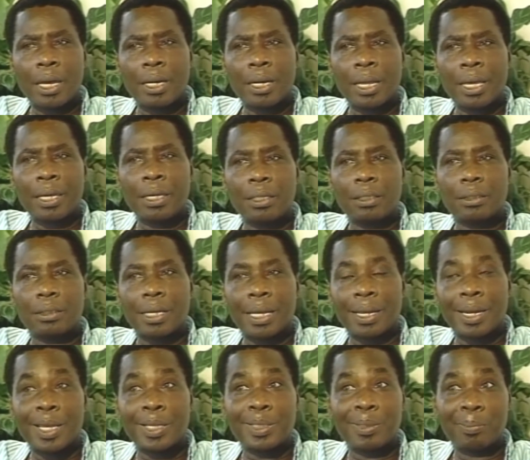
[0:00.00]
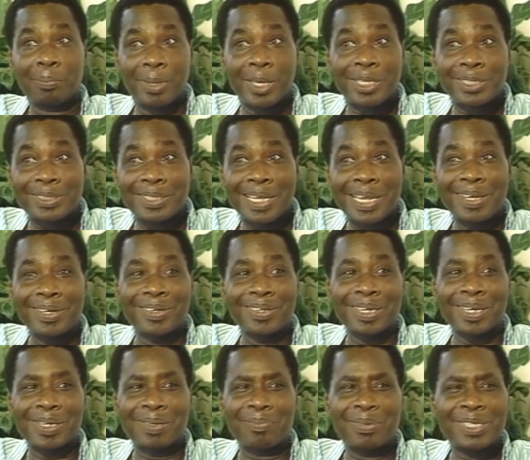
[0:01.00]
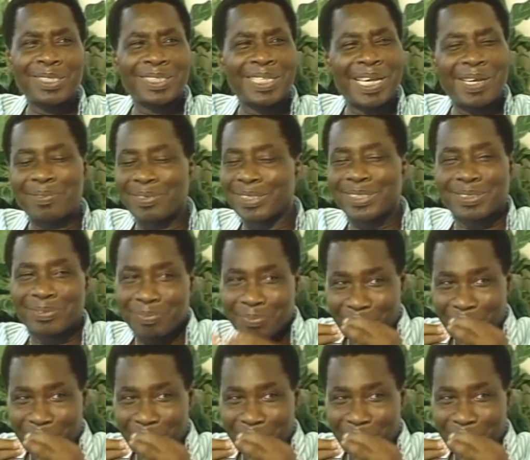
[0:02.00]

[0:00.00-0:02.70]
liked the bass line in that. The bass line was...